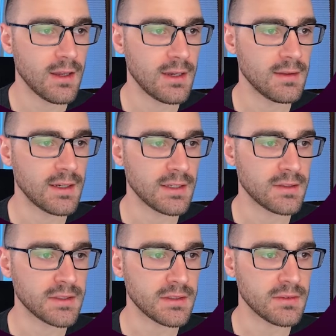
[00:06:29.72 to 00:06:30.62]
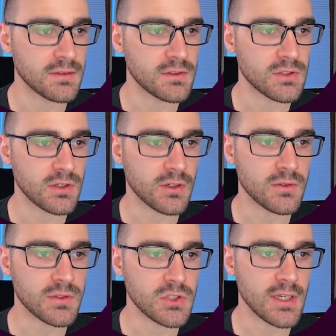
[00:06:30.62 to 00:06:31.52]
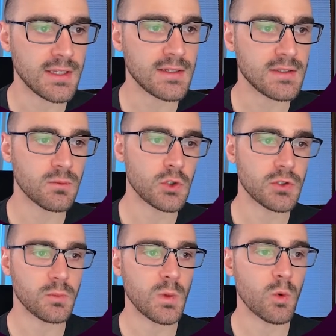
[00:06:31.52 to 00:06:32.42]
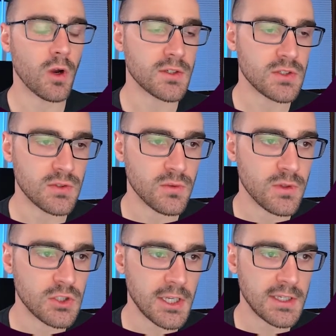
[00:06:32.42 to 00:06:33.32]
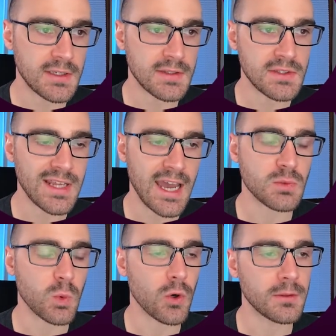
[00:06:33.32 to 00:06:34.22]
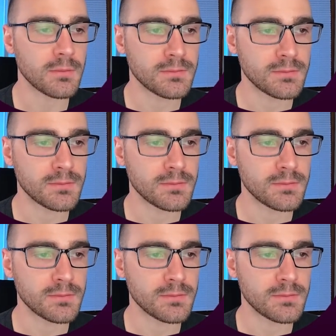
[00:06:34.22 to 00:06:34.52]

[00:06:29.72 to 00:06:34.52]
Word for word: And then I click Start Using Jenkins, and we should be brought to the Jenkins dashboard.